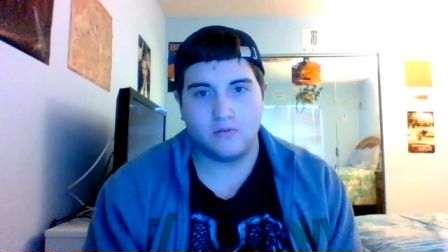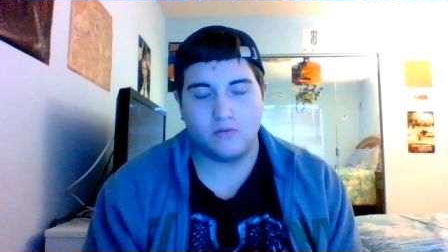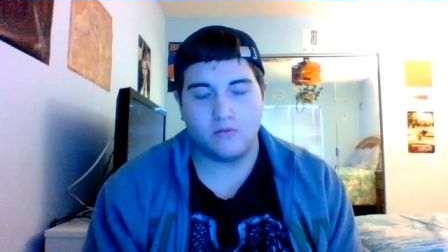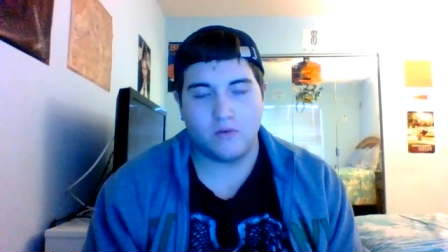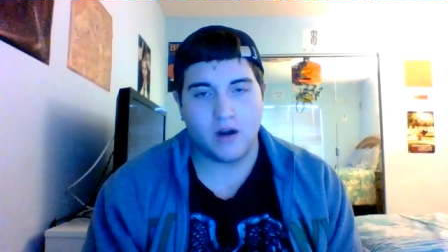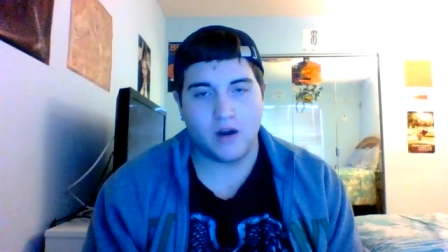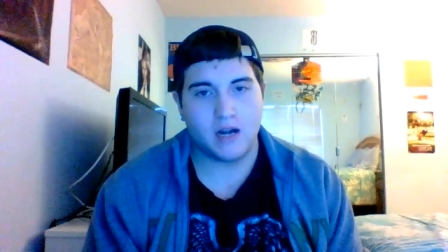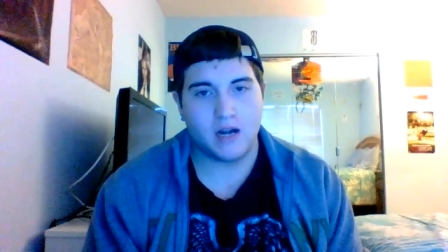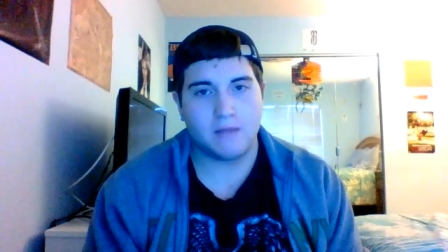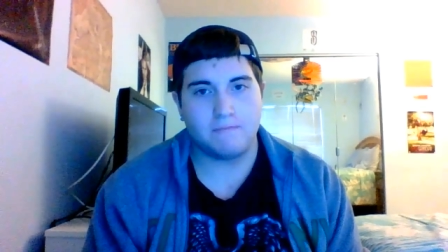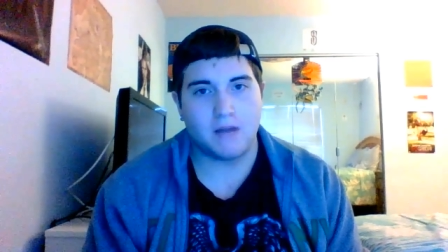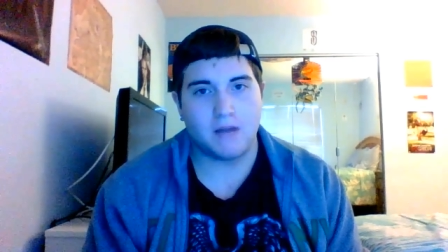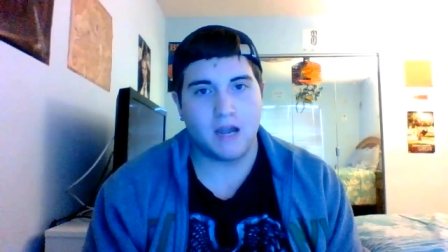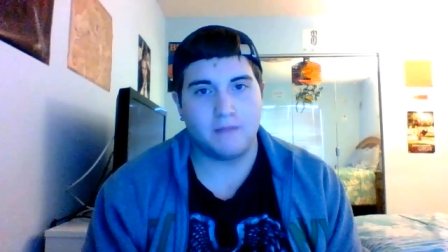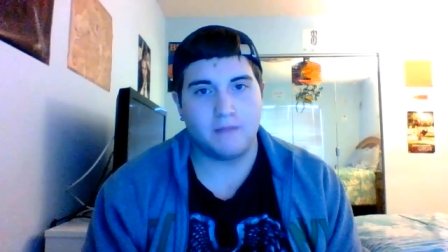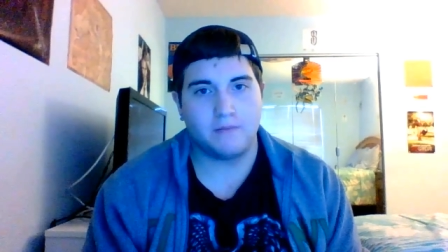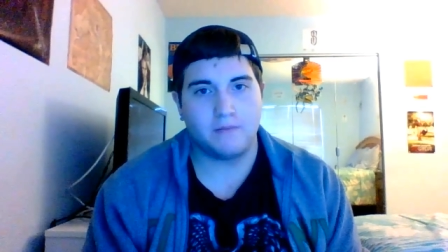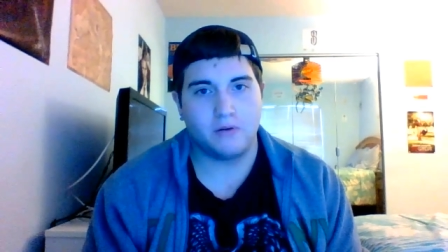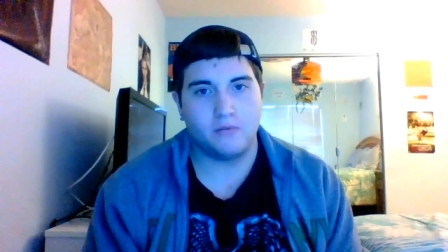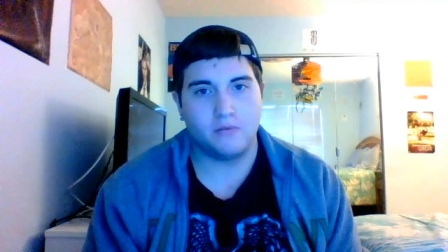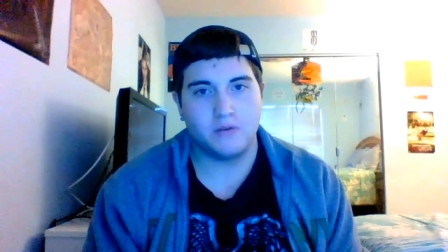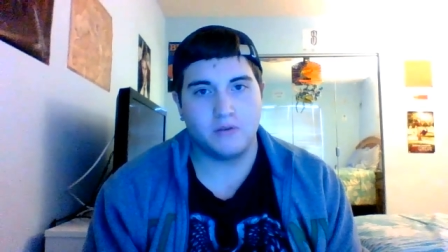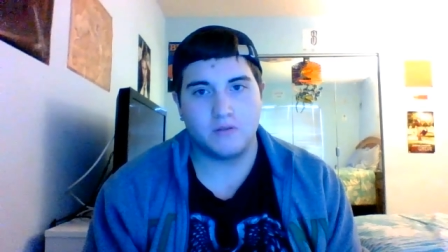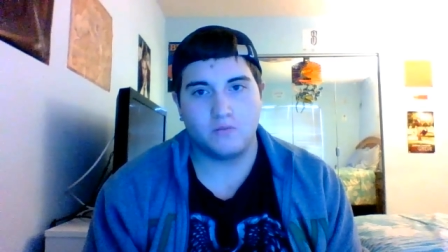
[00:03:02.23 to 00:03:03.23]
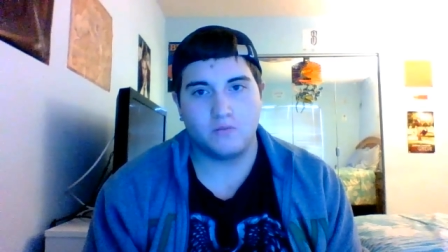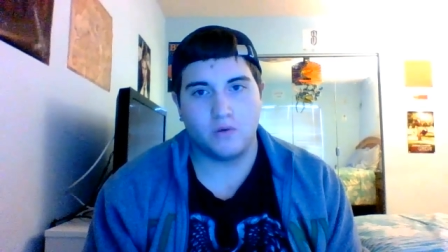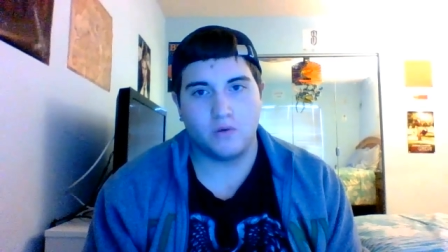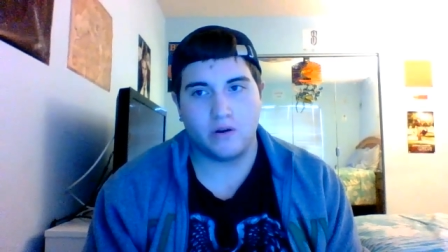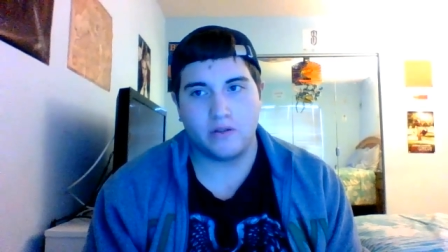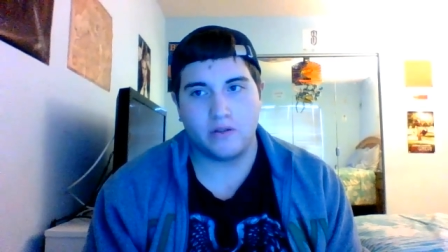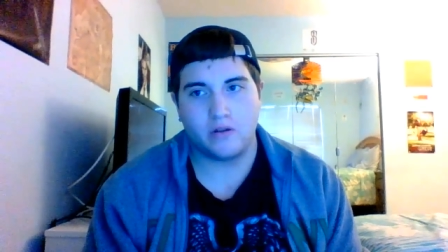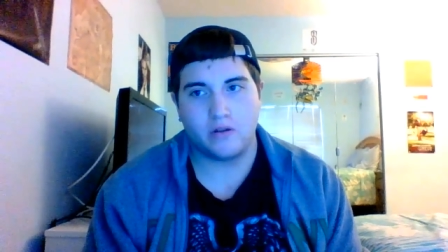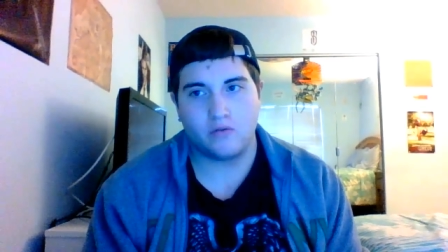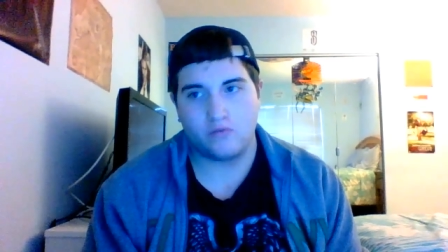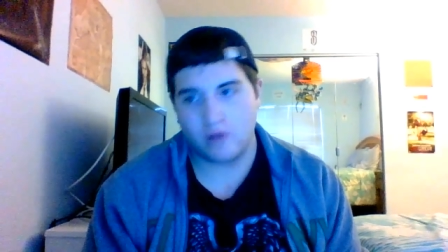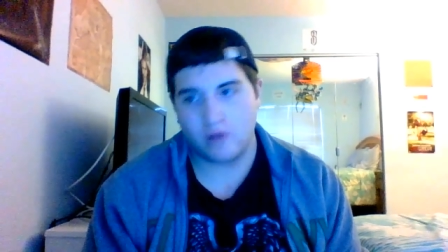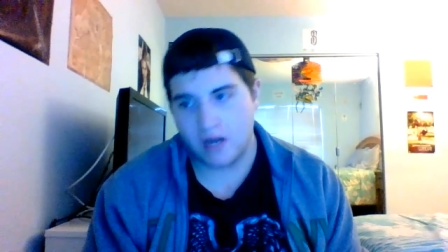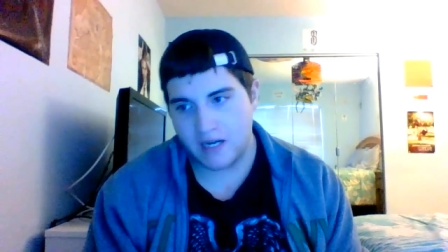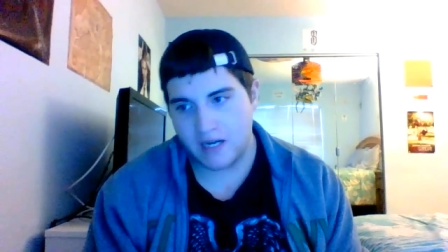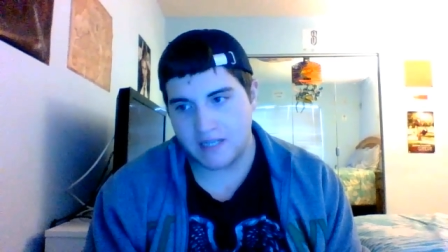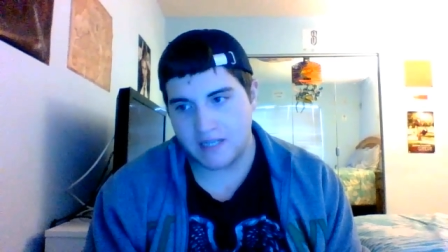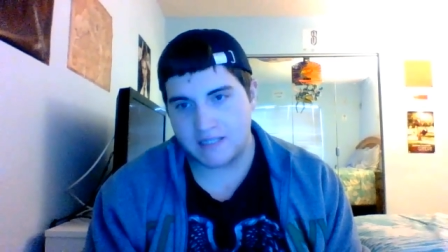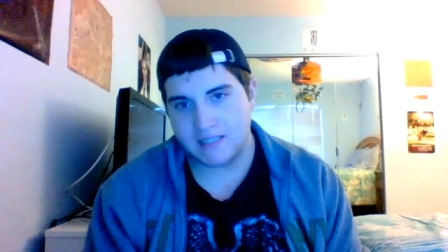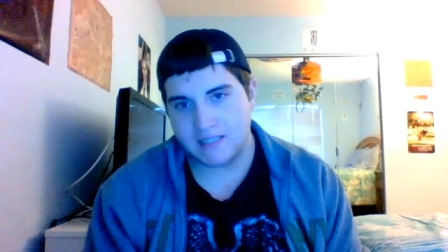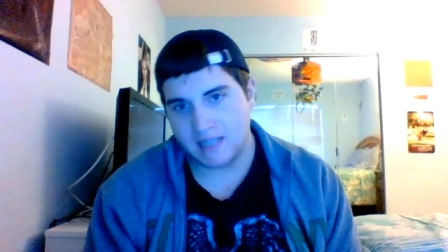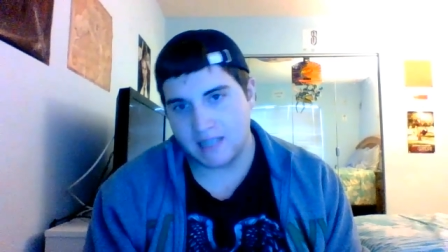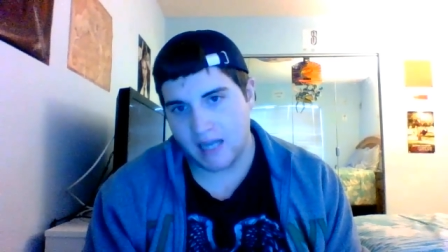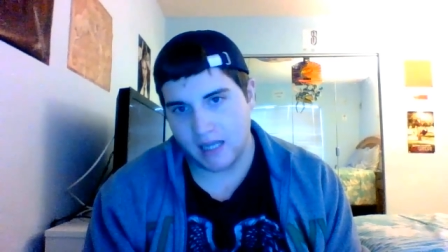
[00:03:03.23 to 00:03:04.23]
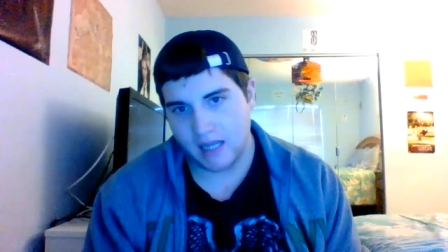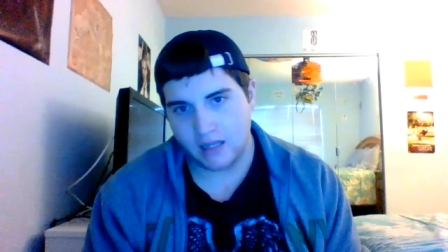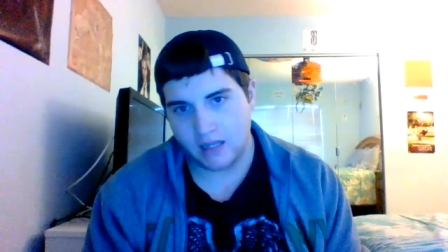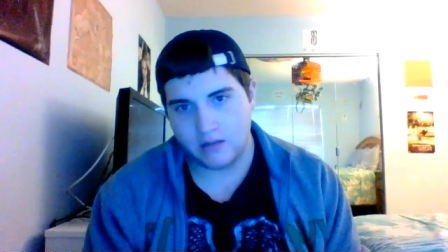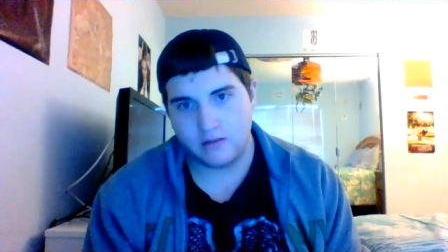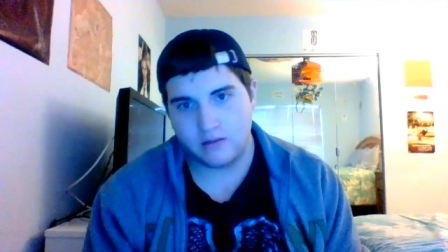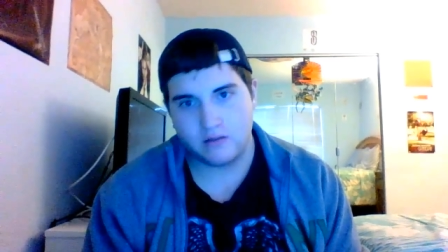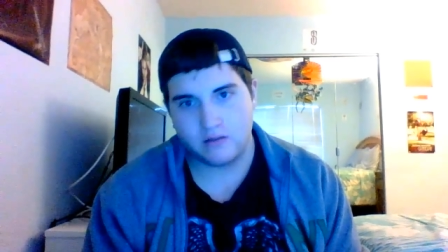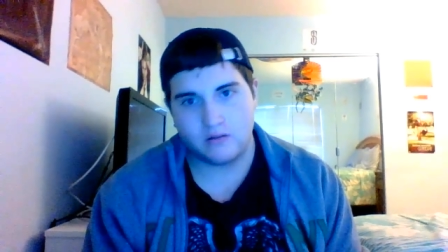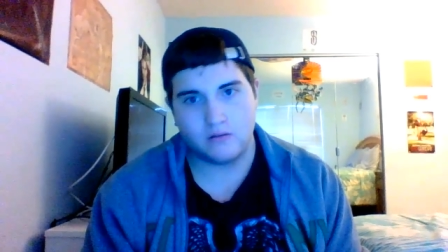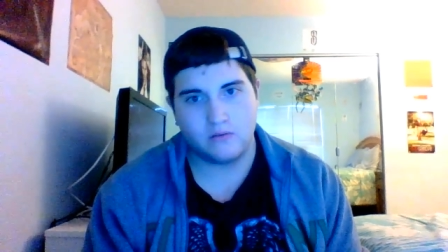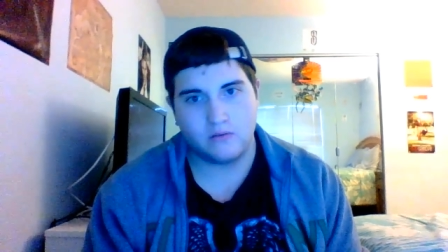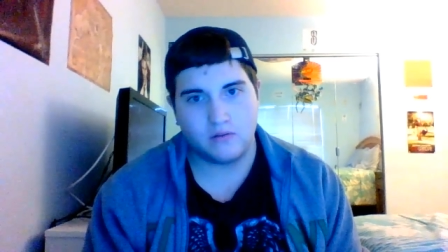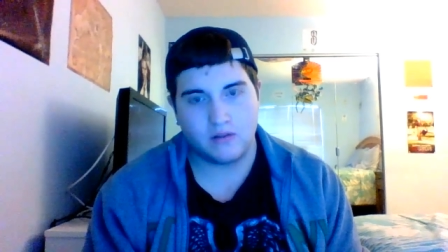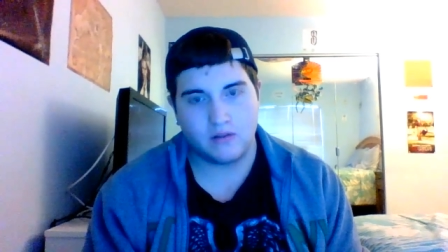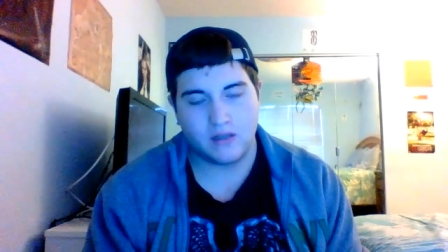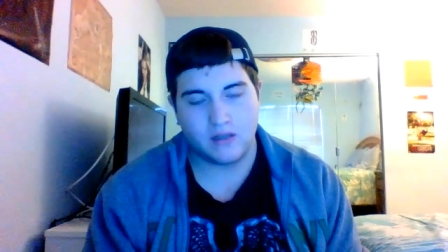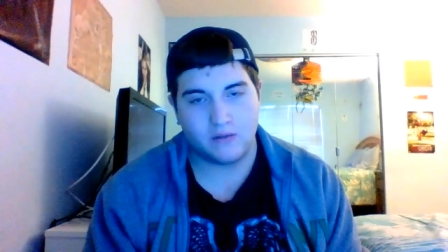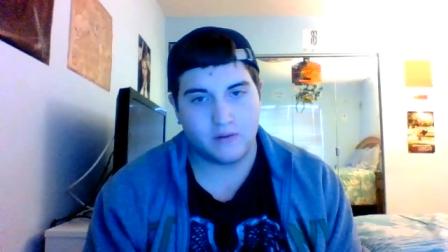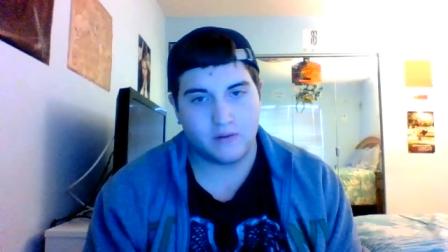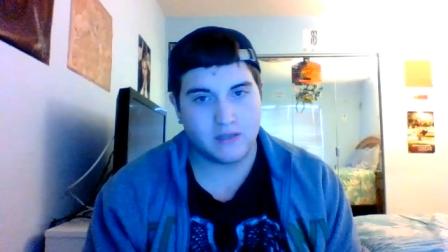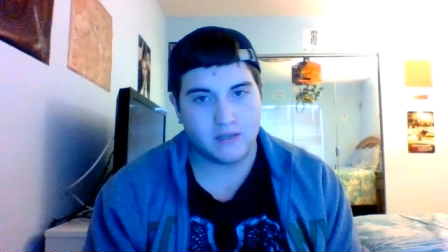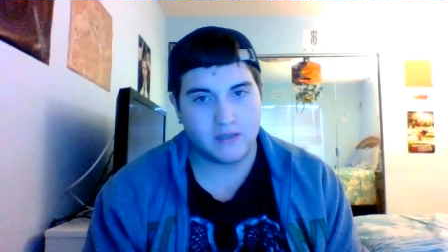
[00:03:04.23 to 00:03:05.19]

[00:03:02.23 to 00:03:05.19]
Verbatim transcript: Roddy Piper was one of the greatest talents that